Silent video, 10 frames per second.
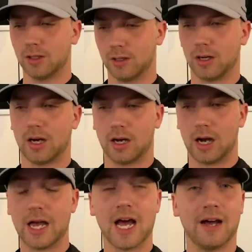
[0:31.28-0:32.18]
Uh,
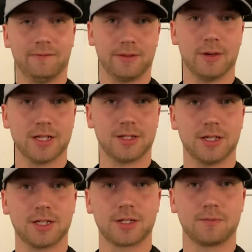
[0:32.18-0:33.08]
I have the best
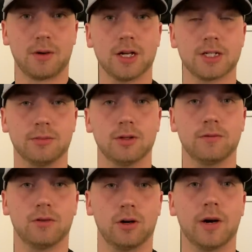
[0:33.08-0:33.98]
discs possible
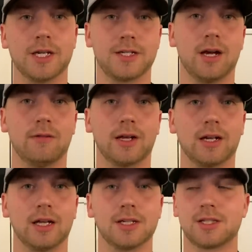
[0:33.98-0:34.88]
for myself at
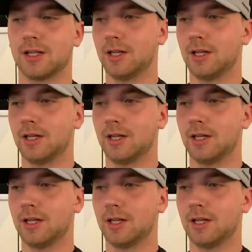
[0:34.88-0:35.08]
least.